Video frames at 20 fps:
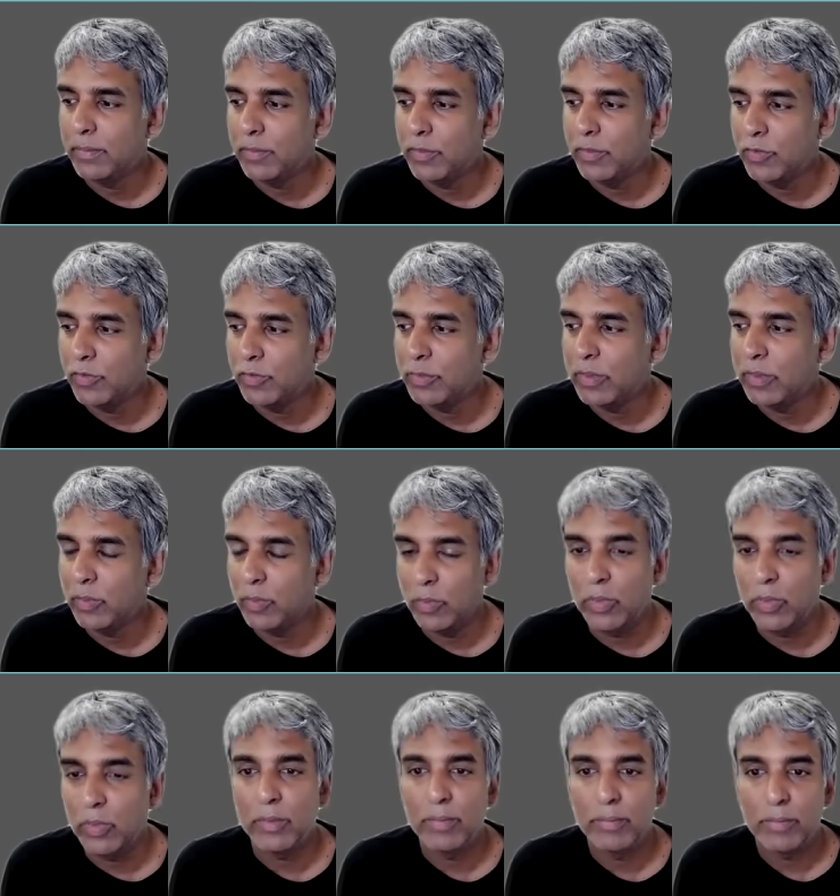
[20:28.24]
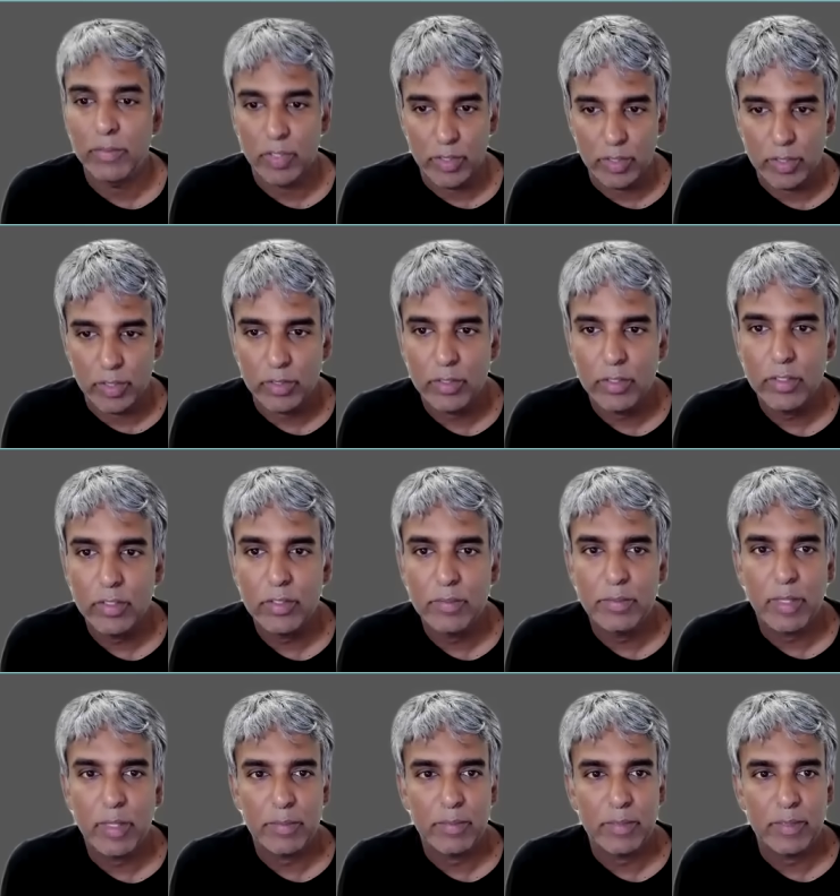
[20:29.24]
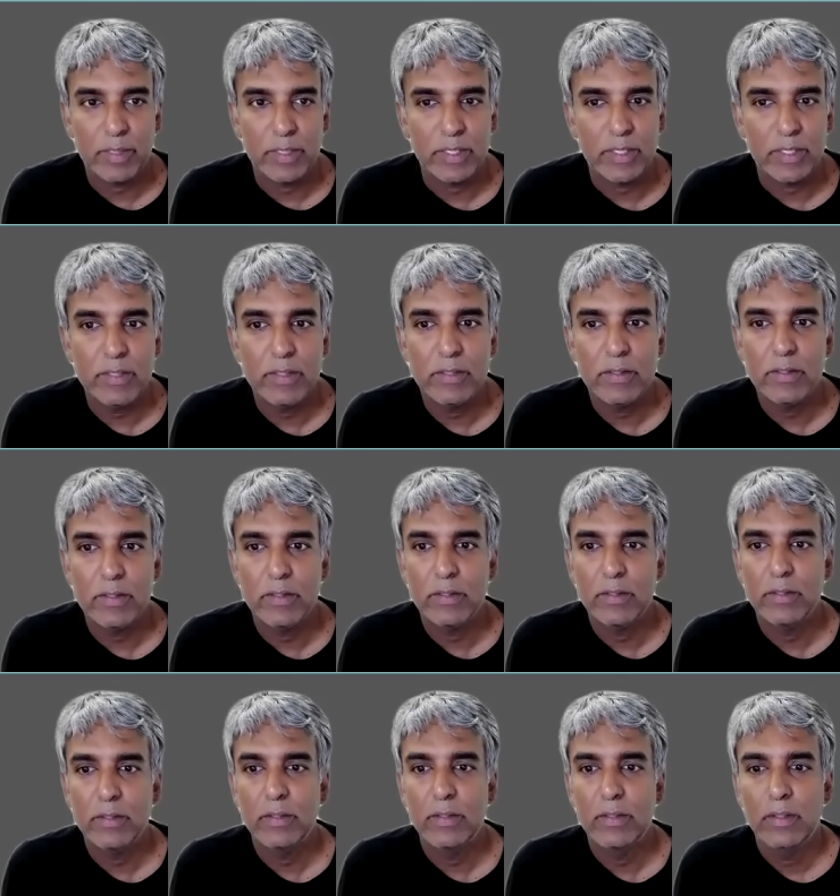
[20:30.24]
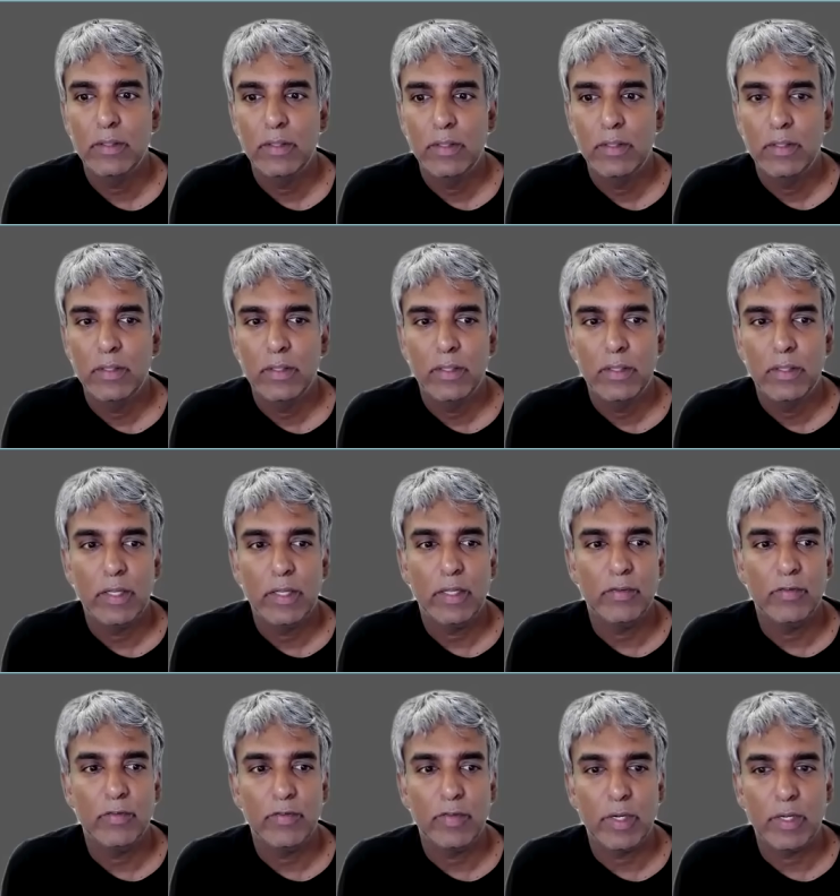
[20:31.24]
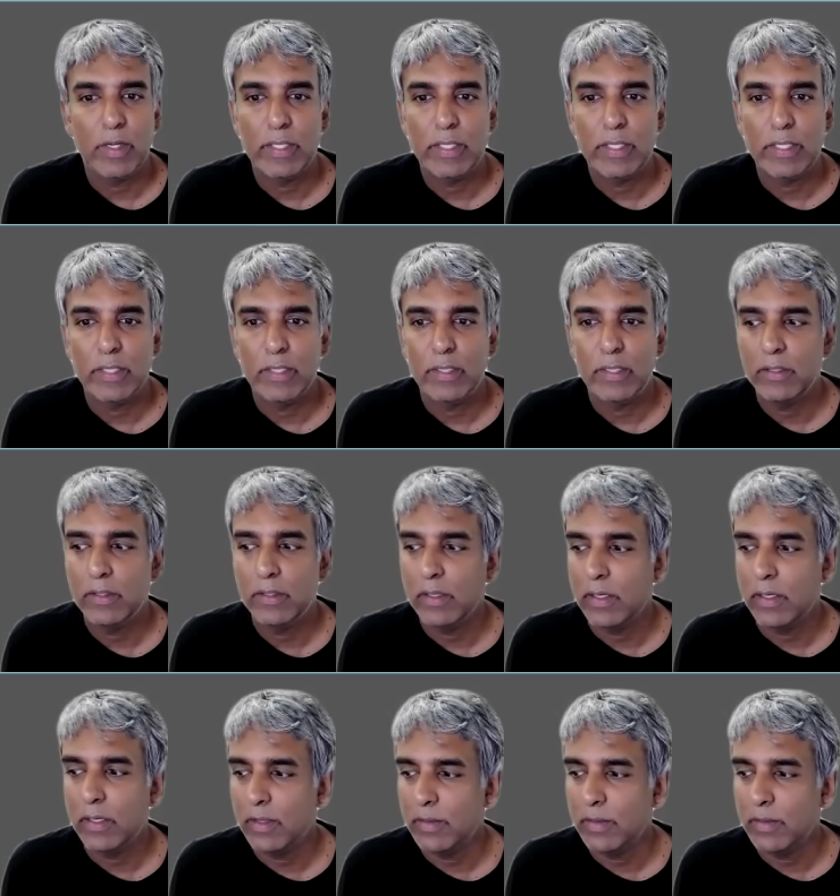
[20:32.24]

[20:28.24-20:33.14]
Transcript: movement were murdered by police in very